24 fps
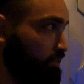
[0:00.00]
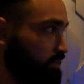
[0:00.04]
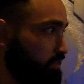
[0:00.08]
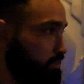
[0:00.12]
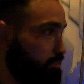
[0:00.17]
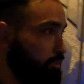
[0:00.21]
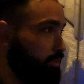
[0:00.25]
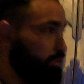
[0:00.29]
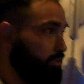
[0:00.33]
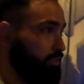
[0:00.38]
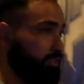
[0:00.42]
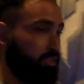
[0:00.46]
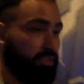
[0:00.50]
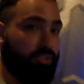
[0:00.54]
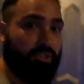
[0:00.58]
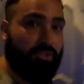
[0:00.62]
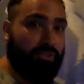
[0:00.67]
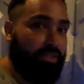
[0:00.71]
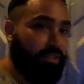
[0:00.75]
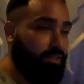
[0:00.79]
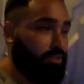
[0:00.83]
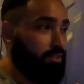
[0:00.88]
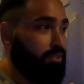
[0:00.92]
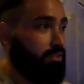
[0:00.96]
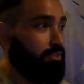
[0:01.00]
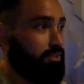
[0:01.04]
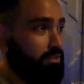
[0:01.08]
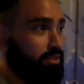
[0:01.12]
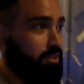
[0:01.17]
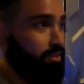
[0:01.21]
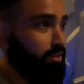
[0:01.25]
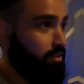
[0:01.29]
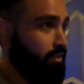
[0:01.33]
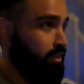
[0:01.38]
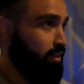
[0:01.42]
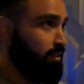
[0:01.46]
yeah, smoke your joints, your
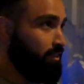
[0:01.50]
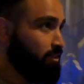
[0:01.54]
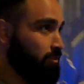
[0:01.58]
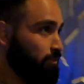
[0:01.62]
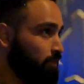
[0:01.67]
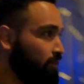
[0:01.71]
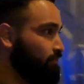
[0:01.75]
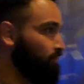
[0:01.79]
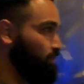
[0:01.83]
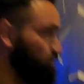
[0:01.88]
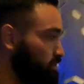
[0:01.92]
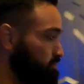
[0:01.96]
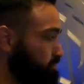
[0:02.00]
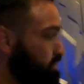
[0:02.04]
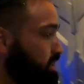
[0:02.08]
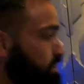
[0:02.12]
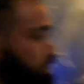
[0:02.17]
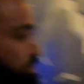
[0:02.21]
cigarettes, whatever you